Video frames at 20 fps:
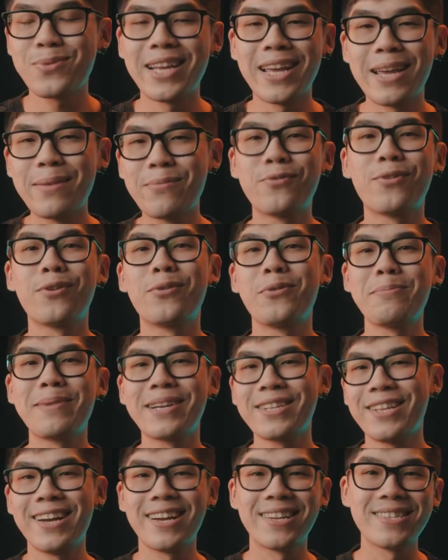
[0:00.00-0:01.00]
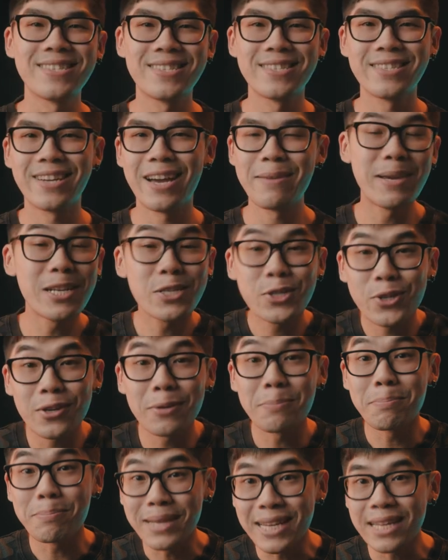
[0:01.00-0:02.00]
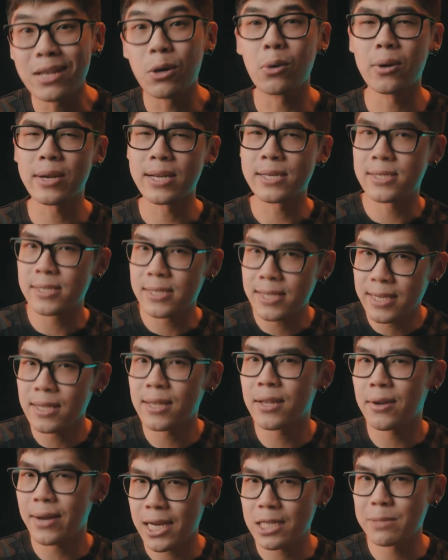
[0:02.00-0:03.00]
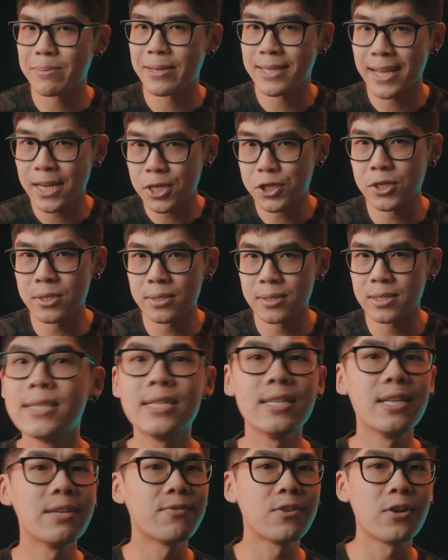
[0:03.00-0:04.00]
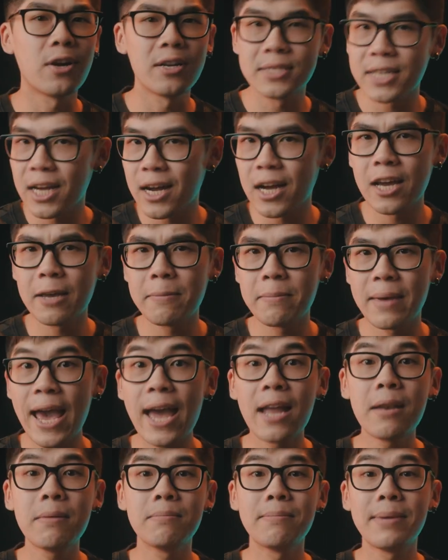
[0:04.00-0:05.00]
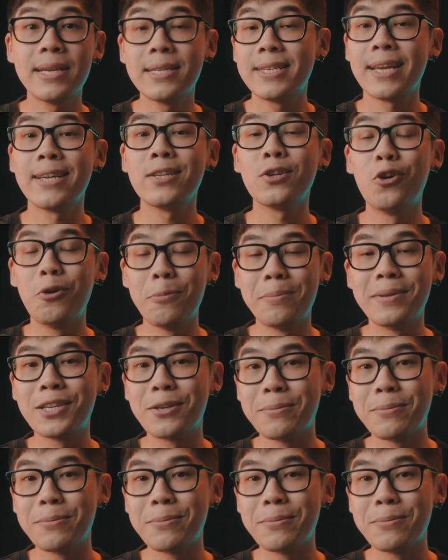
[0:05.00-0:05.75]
what I aim for with my clients. I made sure to meet or exceed their expectations, deliver on time, and maintain open